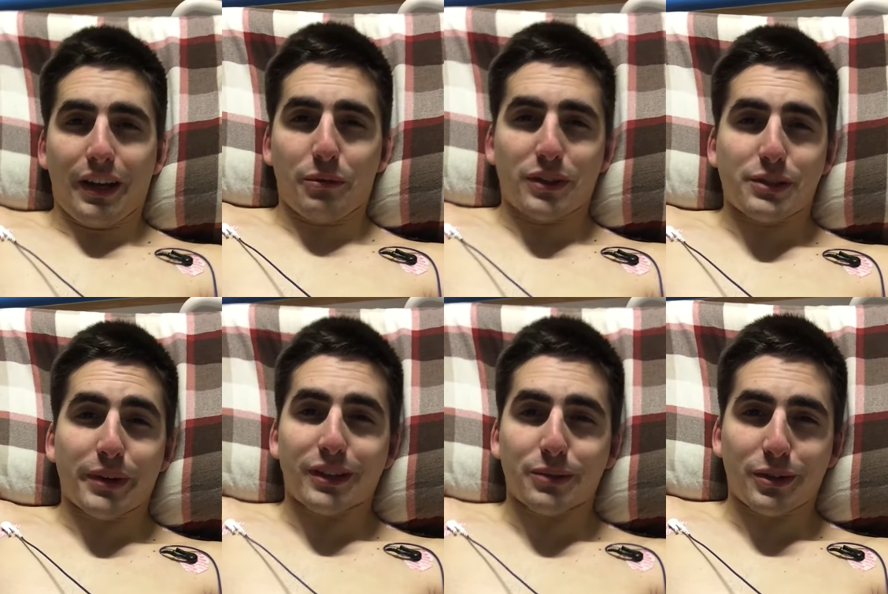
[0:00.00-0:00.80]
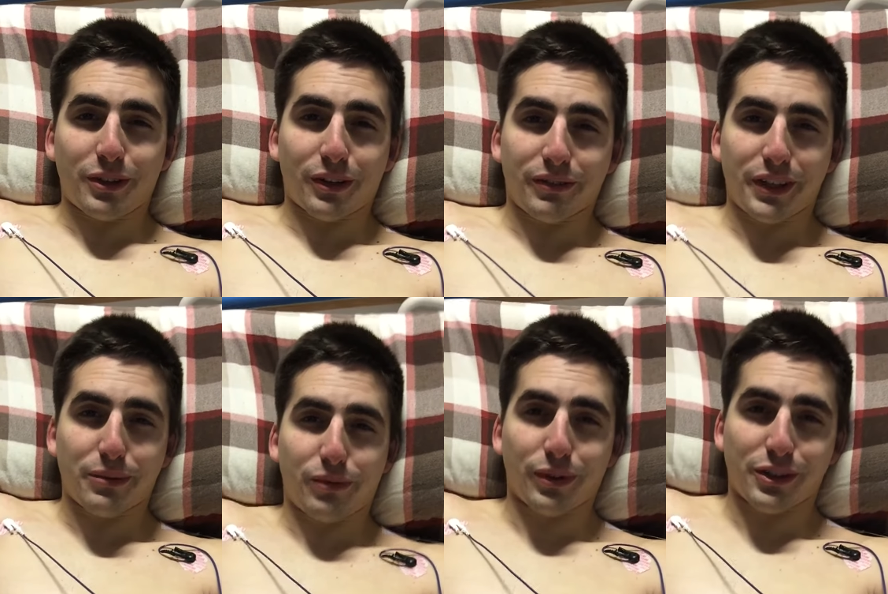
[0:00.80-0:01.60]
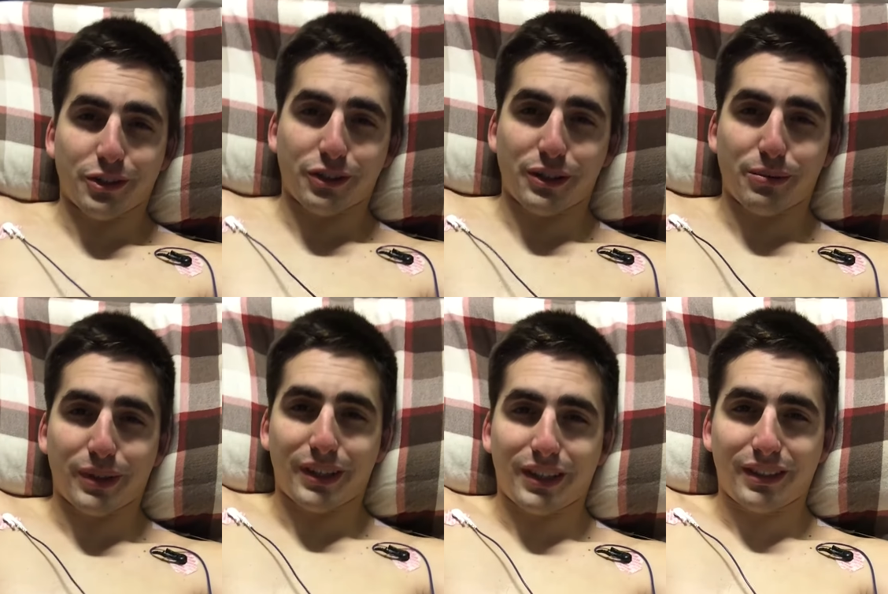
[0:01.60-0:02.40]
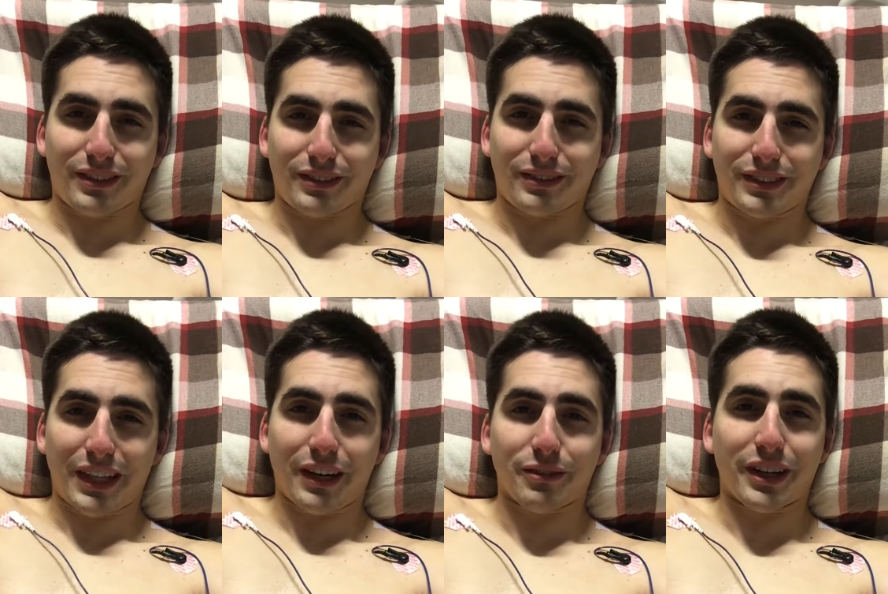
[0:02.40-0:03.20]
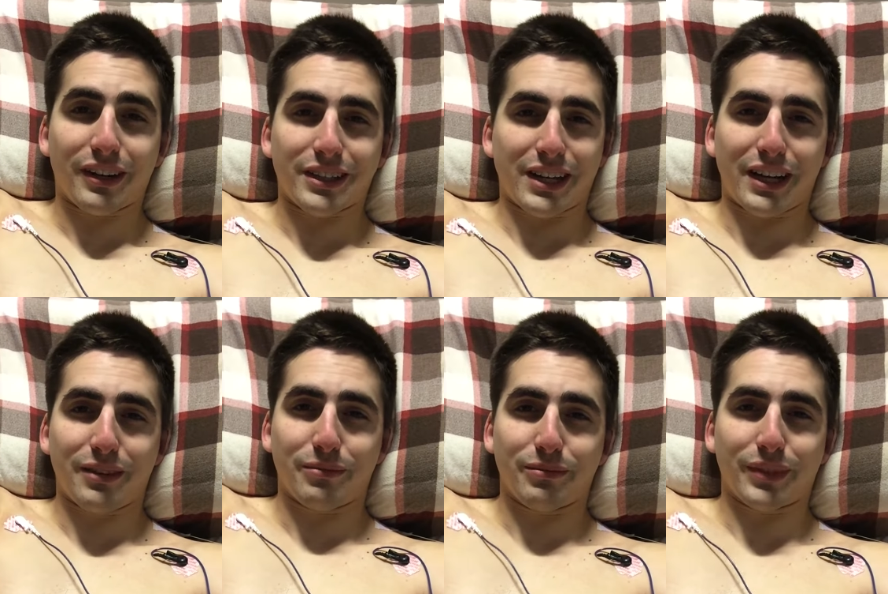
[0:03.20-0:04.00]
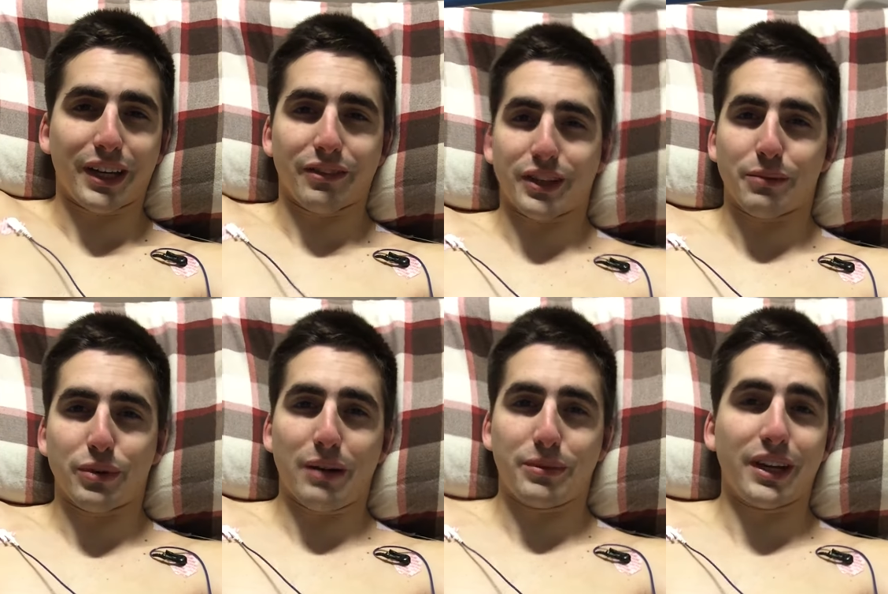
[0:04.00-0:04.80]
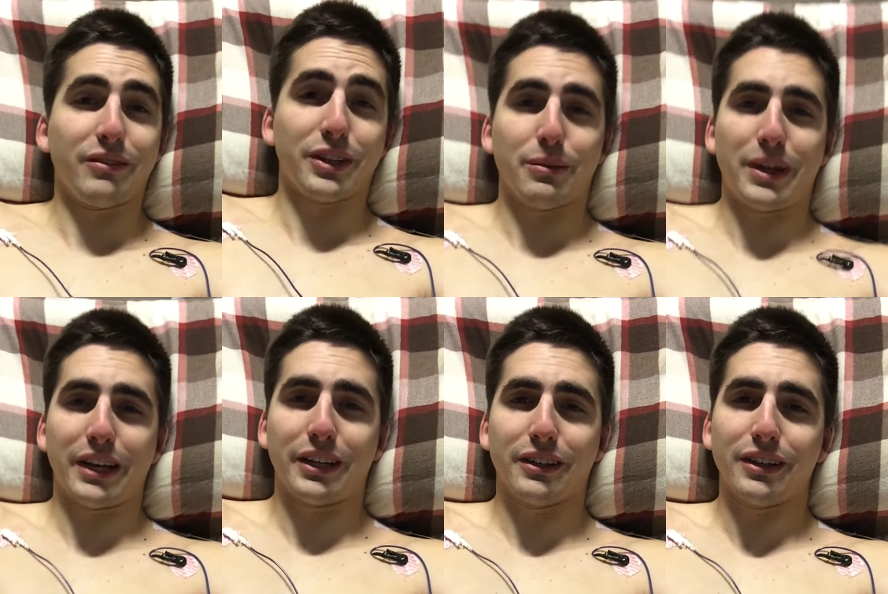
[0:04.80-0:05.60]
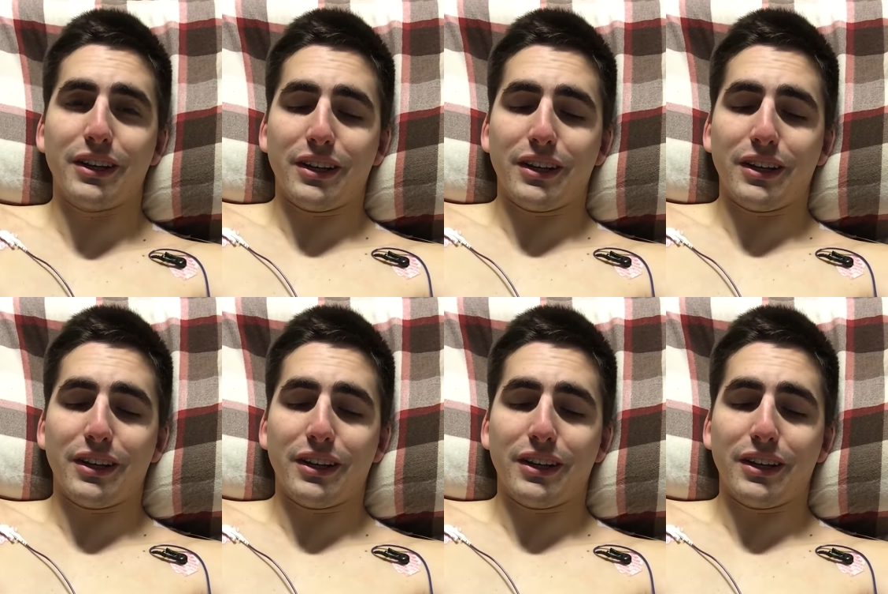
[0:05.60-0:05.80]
wanted to make a little bit longer video before the surgery, but it's kind of ran out of time getting everything prepped and having to come back here.